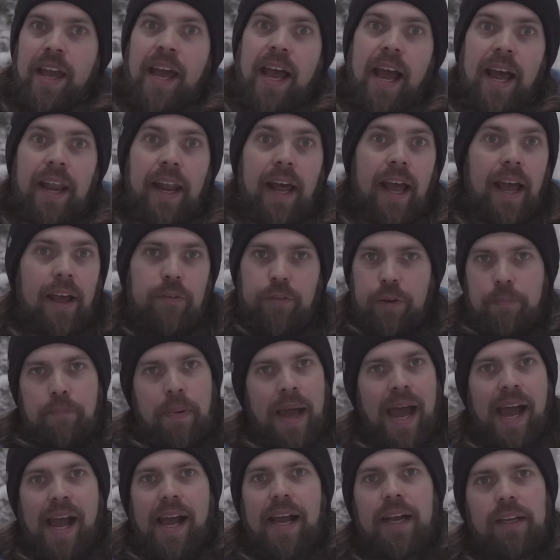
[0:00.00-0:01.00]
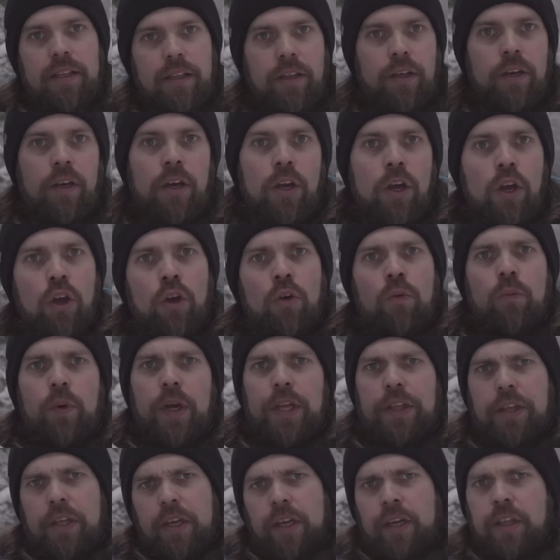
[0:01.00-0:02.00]
and I have it packed
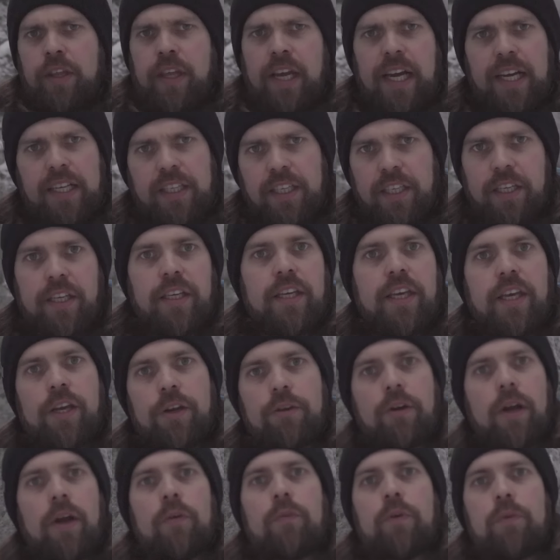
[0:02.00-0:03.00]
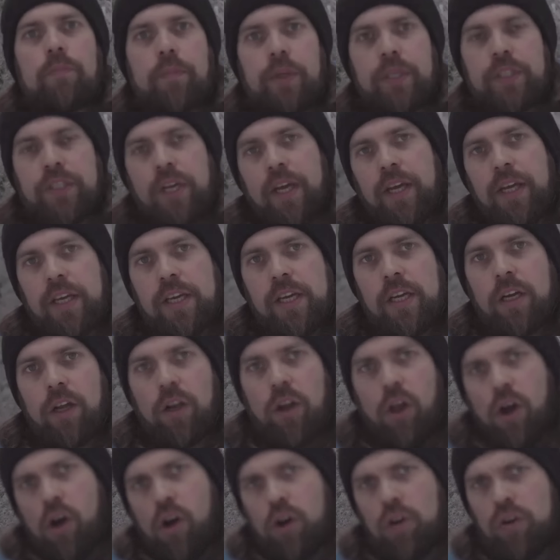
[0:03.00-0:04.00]
with exactly the gear I would be taking
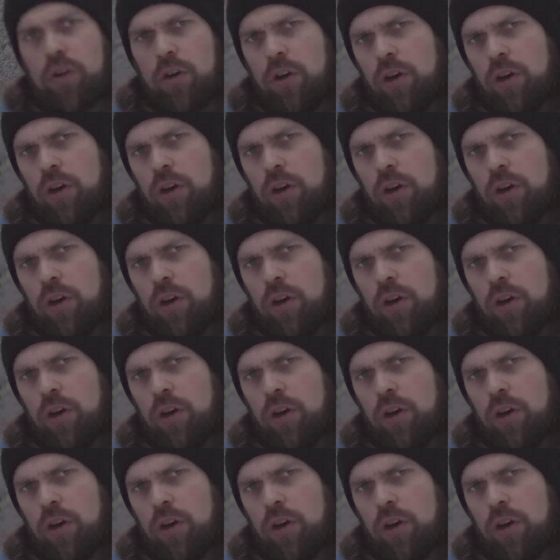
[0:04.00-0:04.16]
along